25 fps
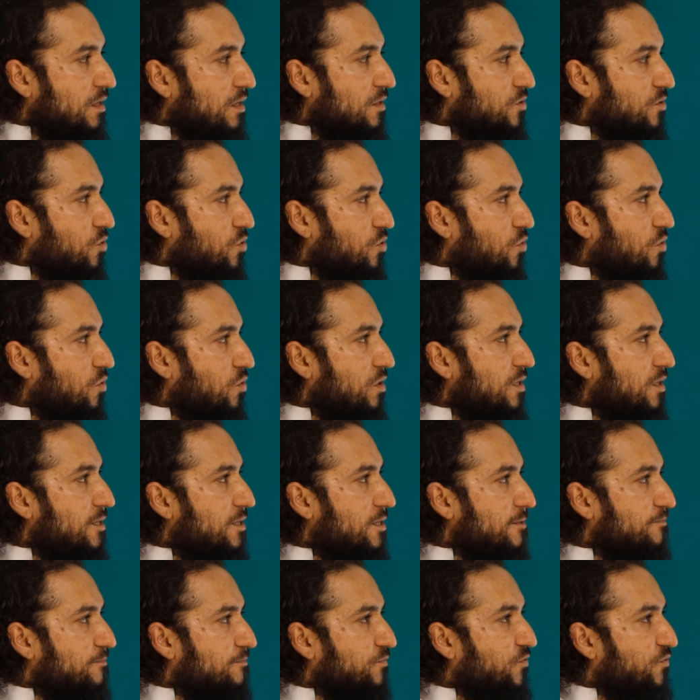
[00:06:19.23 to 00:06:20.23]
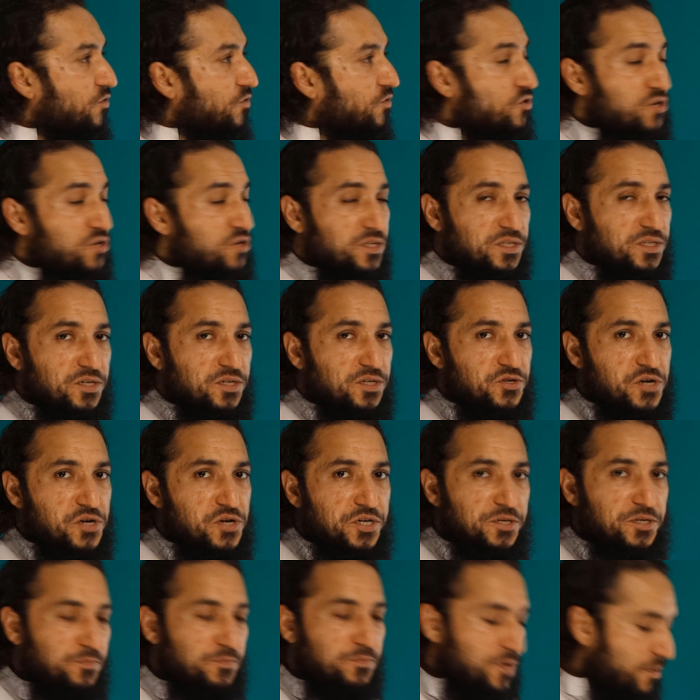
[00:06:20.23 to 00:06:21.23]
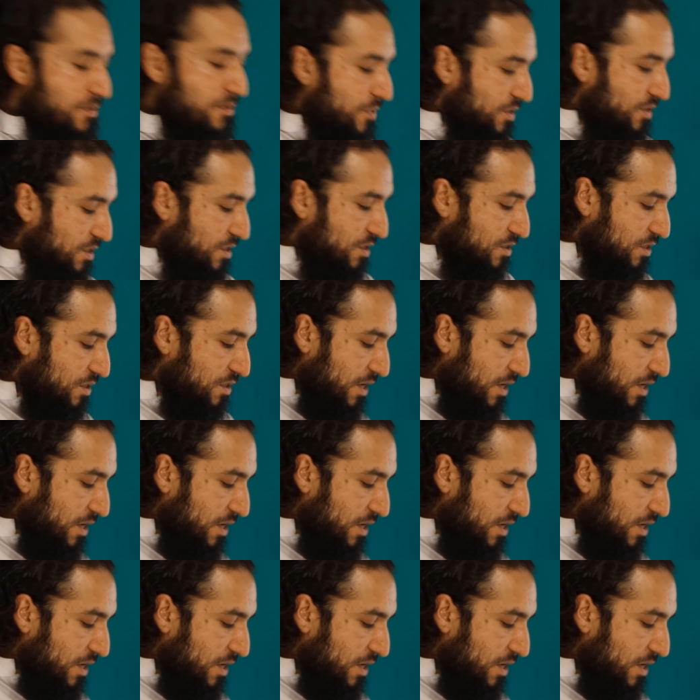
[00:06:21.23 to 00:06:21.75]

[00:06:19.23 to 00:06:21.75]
So for transliteration purposes,